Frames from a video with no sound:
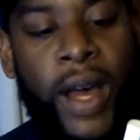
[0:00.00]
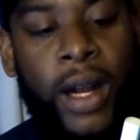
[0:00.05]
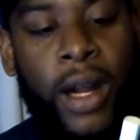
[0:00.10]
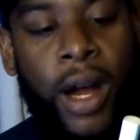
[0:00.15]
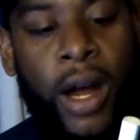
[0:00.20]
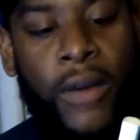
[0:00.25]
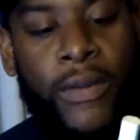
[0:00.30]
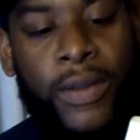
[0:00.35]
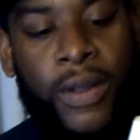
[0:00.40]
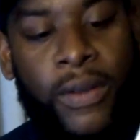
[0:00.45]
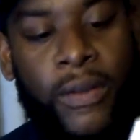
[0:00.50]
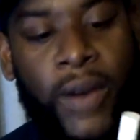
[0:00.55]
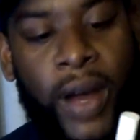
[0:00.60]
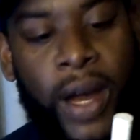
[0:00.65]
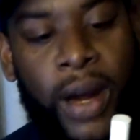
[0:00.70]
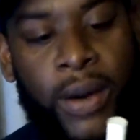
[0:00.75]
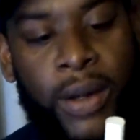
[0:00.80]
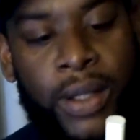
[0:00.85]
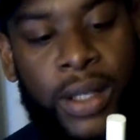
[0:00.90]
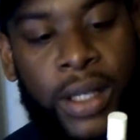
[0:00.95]
close
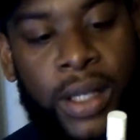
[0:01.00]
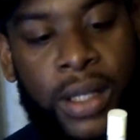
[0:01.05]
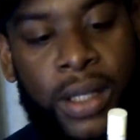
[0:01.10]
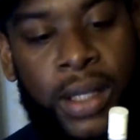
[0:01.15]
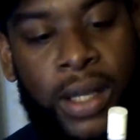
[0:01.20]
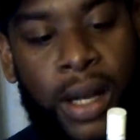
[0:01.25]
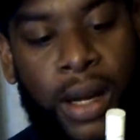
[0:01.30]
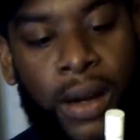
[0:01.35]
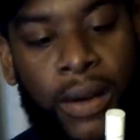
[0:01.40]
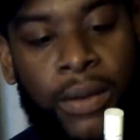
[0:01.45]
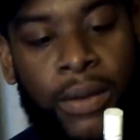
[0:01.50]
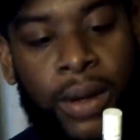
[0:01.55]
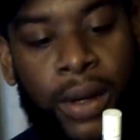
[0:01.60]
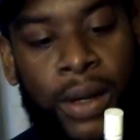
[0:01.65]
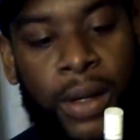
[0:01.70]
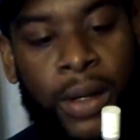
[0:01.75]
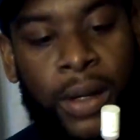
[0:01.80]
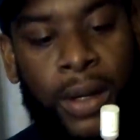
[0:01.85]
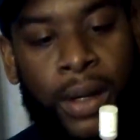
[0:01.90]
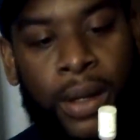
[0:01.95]
attention to I'm
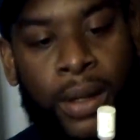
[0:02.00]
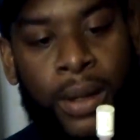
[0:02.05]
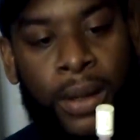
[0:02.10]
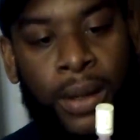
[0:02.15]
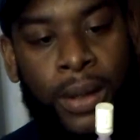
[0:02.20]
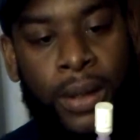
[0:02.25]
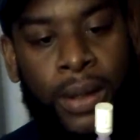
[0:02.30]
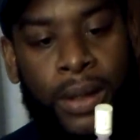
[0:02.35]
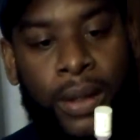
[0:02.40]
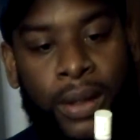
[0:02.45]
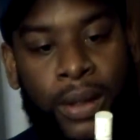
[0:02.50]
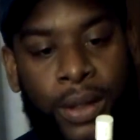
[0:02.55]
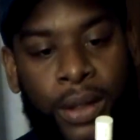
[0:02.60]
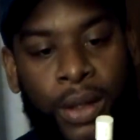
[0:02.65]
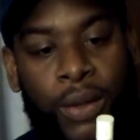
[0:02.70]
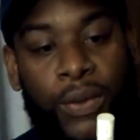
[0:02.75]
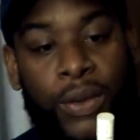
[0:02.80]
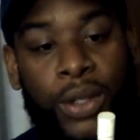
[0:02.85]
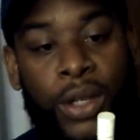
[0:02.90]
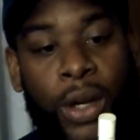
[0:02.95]
extracting all of its
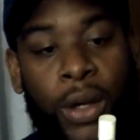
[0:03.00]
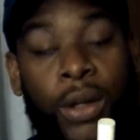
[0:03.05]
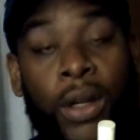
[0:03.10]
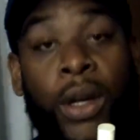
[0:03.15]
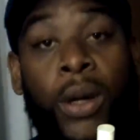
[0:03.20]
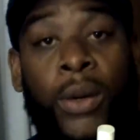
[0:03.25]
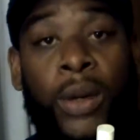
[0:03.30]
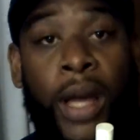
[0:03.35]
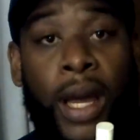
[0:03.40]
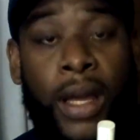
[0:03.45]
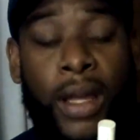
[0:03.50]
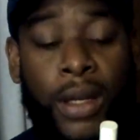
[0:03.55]
contents.